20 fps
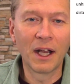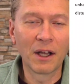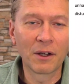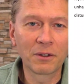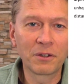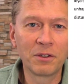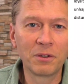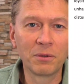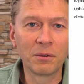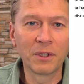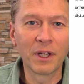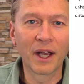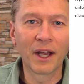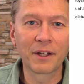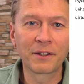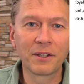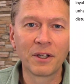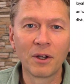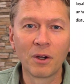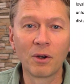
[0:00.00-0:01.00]
to
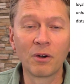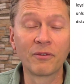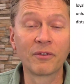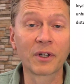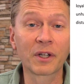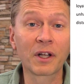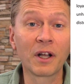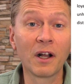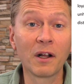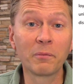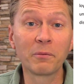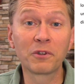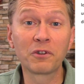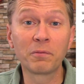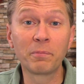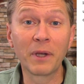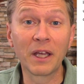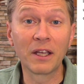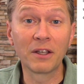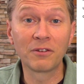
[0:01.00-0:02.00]
not overcome
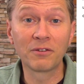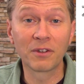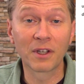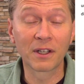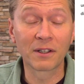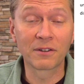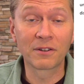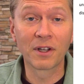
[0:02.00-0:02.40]
space and